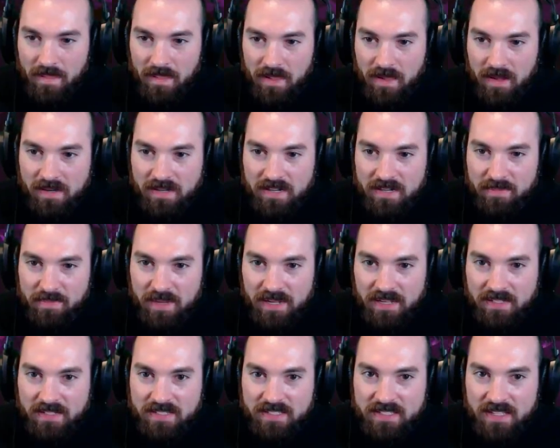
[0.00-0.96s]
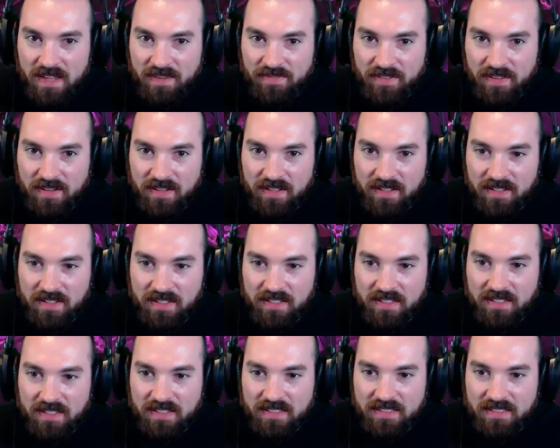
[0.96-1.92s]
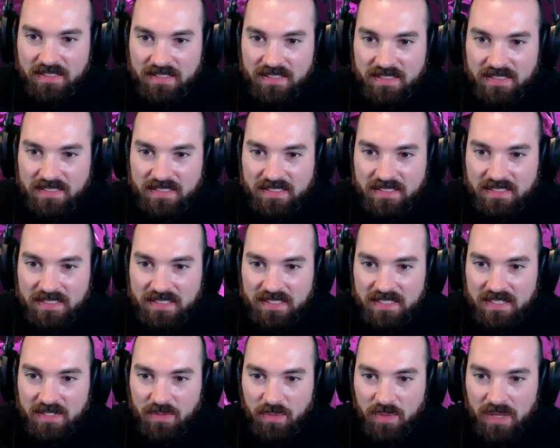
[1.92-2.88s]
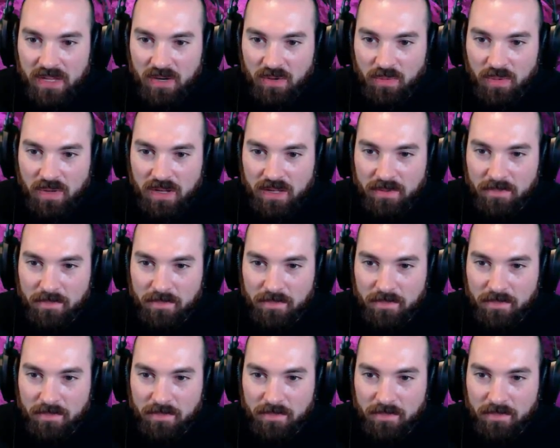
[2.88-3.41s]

I need to make it to Stefan. You can't gotta run.